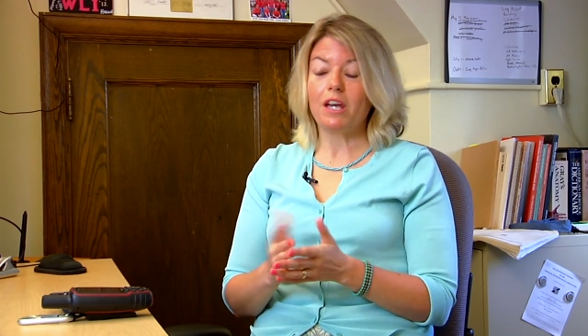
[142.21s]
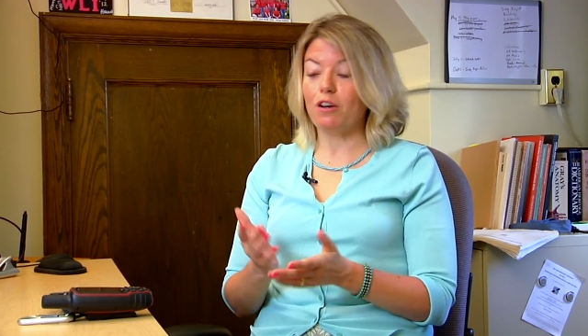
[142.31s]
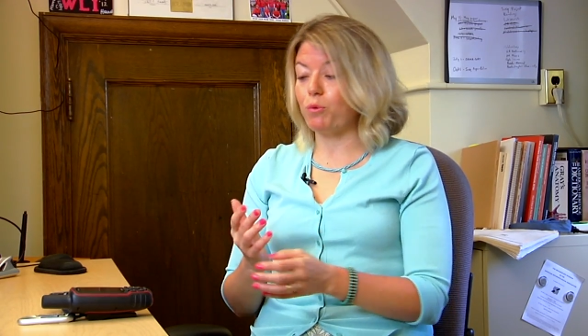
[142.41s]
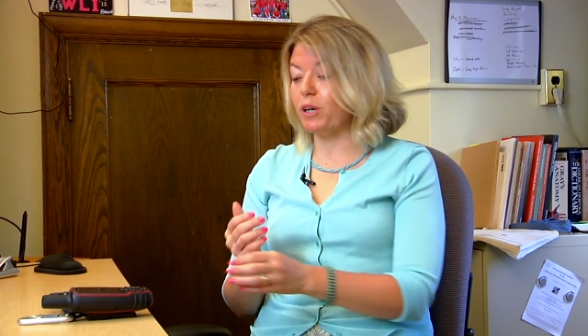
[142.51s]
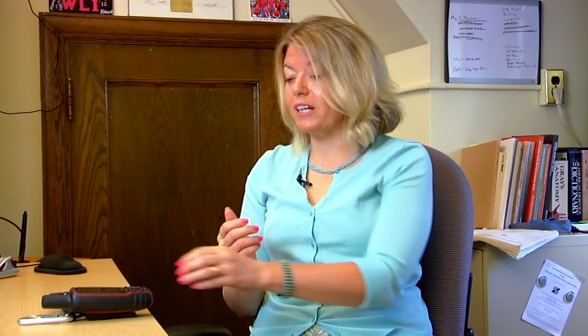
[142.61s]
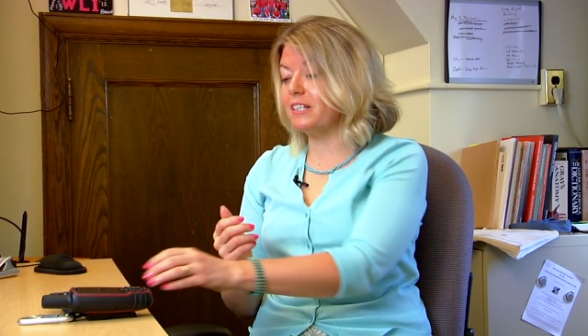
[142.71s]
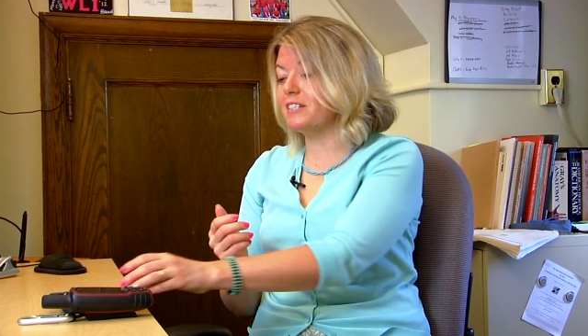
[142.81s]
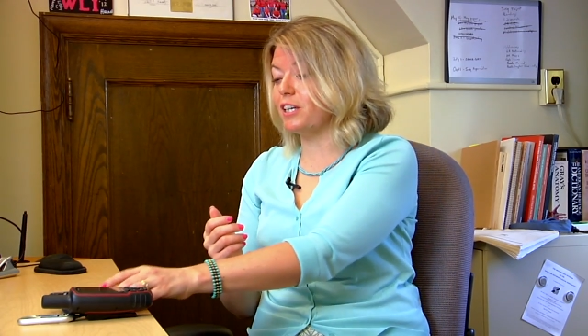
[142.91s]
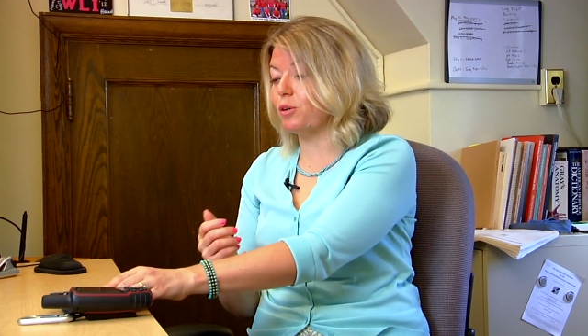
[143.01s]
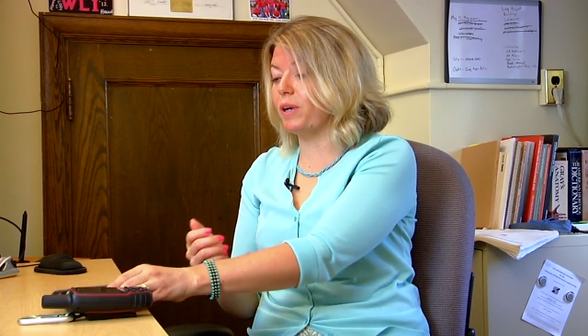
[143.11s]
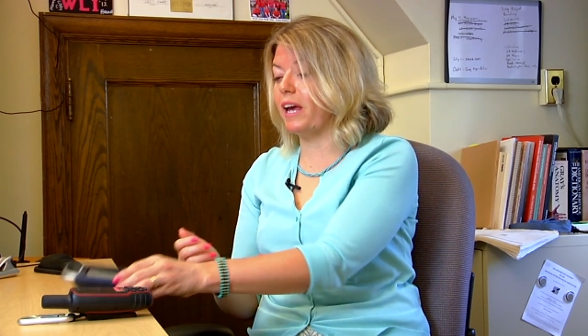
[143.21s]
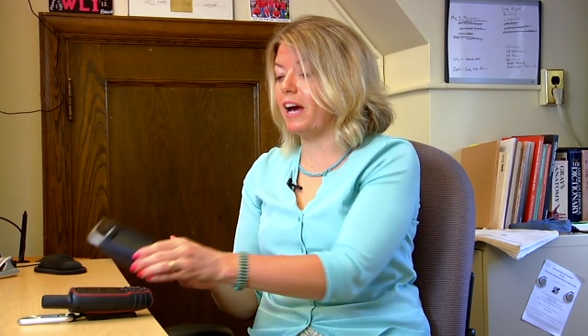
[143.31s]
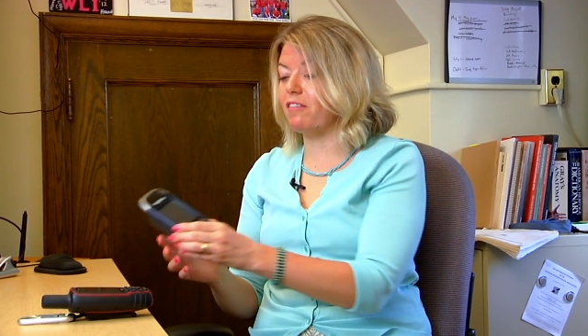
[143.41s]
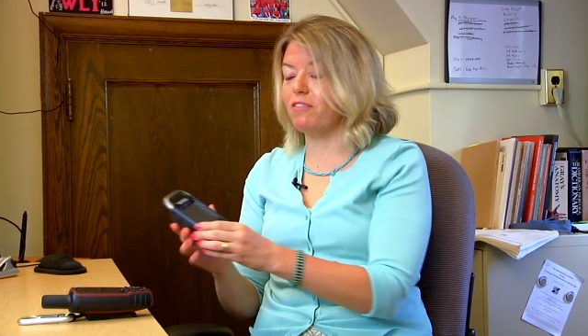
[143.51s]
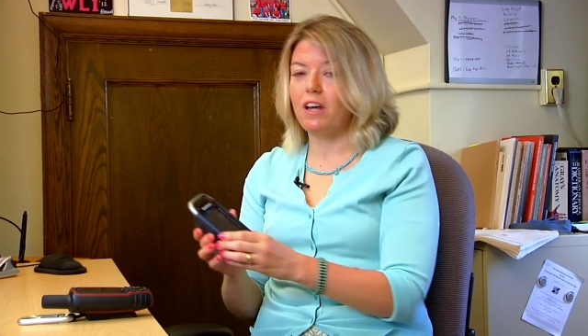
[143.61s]
If we're going to dig, we
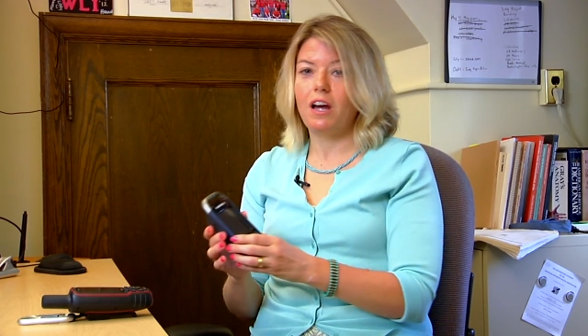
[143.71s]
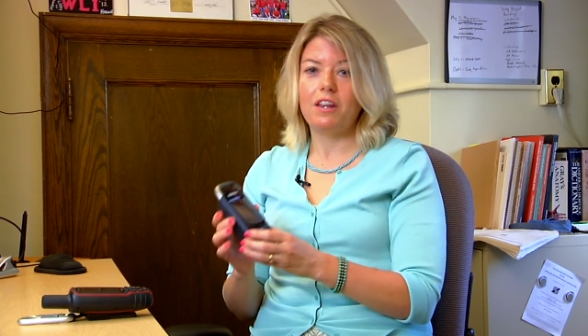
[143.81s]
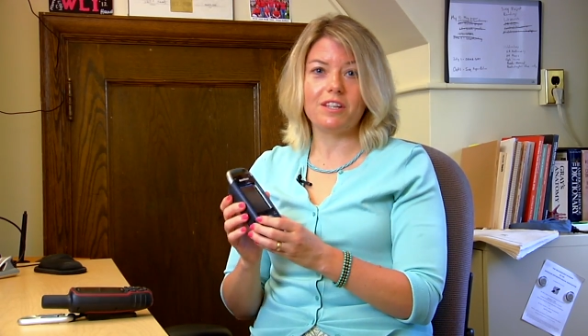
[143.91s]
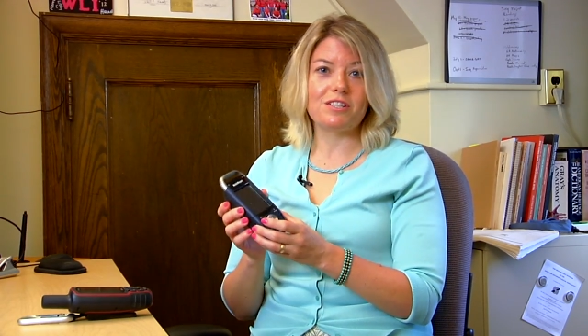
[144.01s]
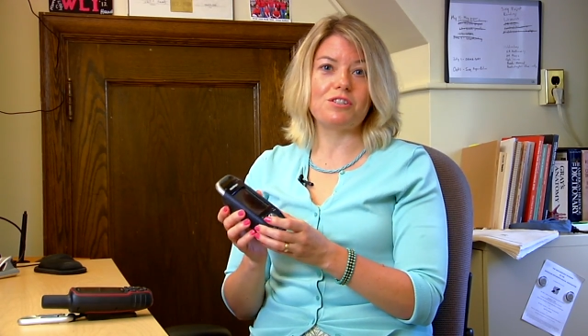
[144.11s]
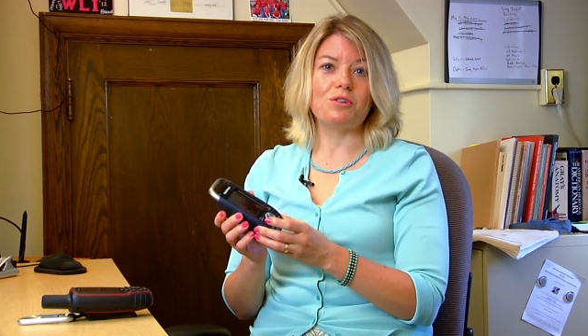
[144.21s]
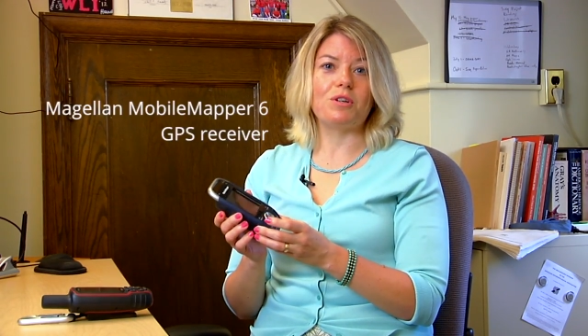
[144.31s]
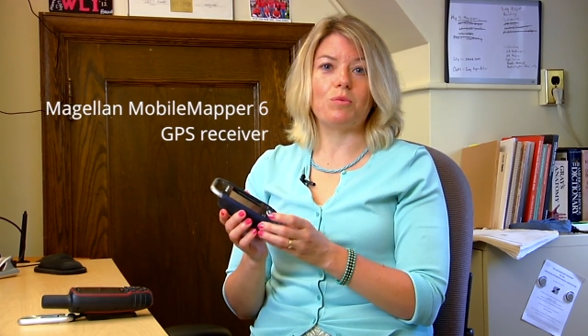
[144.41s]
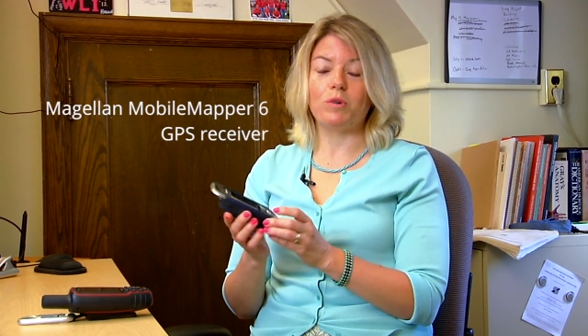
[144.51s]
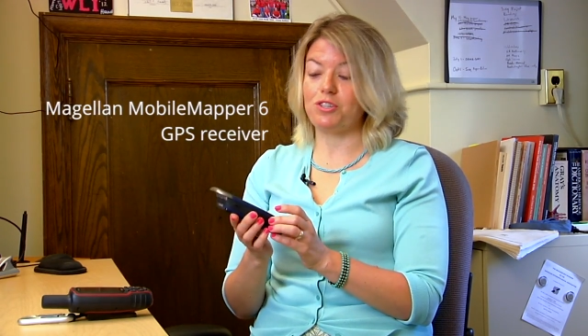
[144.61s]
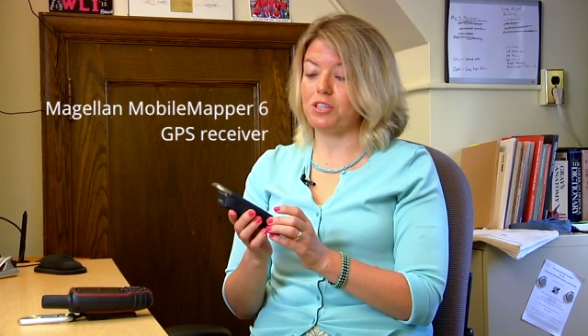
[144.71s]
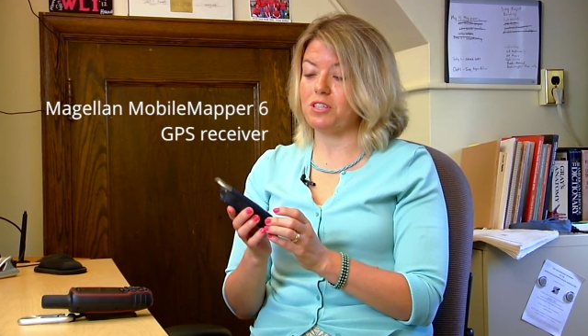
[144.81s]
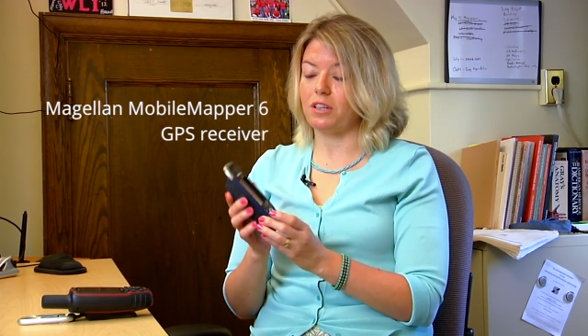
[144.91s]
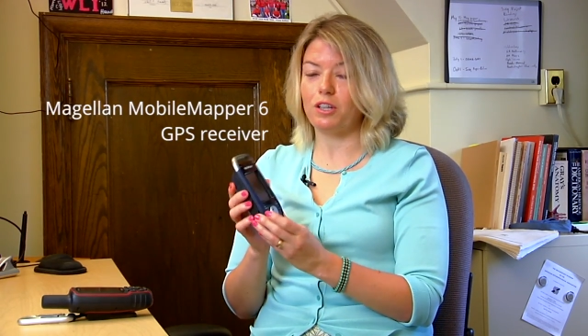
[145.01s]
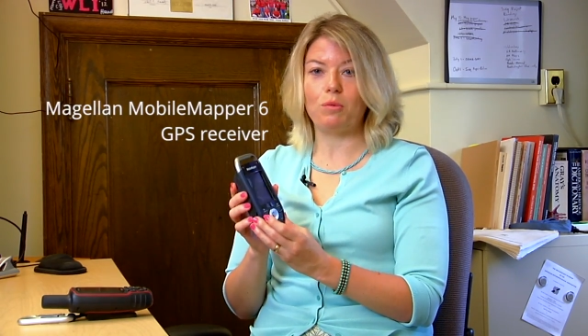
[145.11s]
have this unit, which
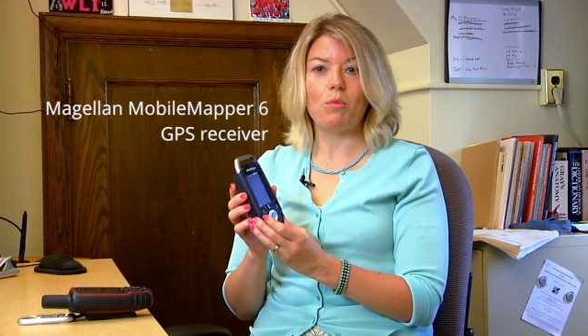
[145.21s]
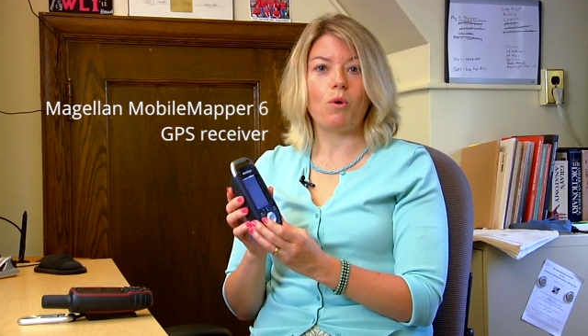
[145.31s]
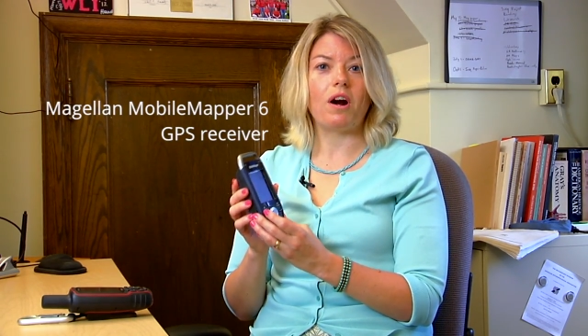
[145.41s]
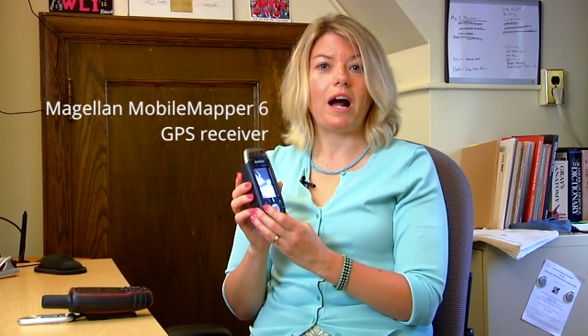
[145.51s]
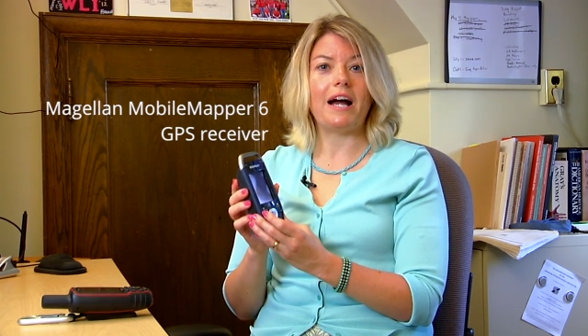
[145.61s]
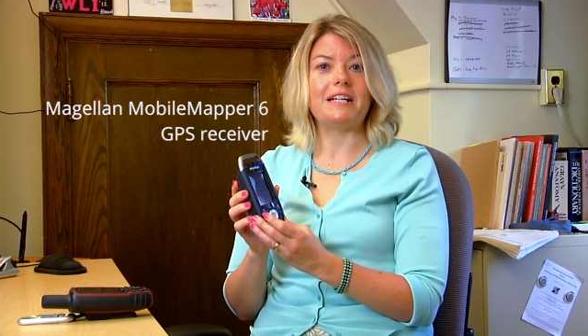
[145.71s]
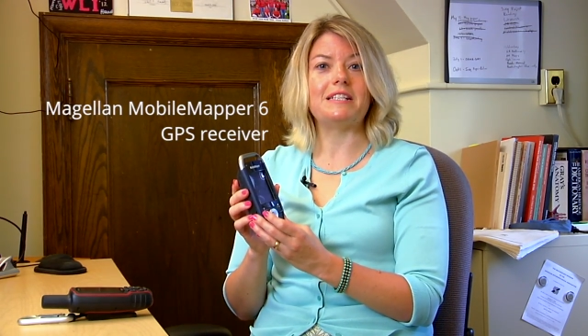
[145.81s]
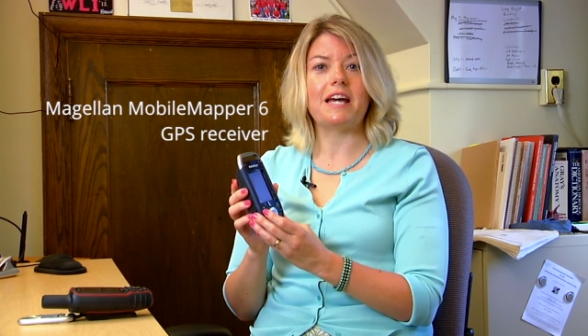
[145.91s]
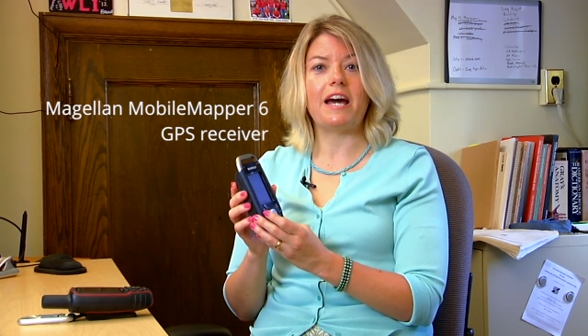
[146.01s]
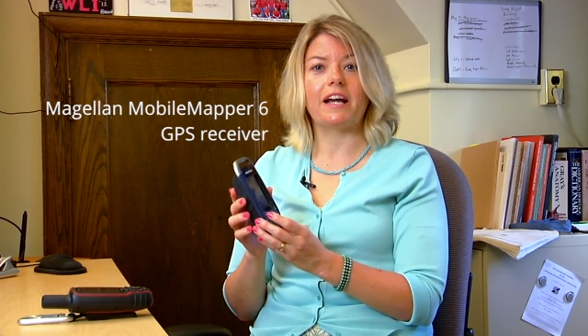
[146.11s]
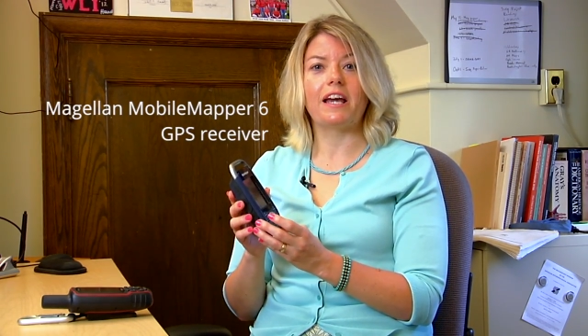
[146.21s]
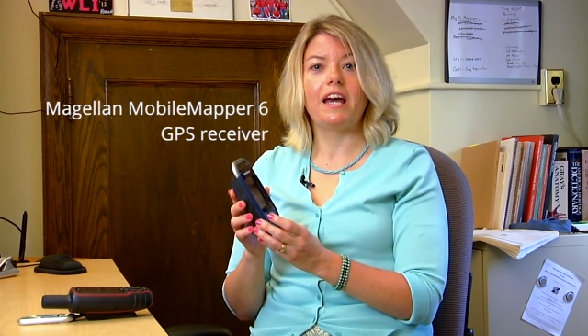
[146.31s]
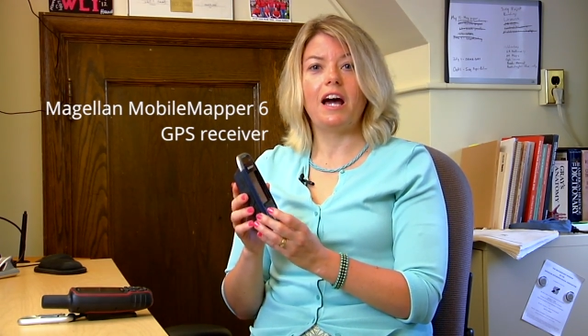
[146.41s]
is a little more high-tech.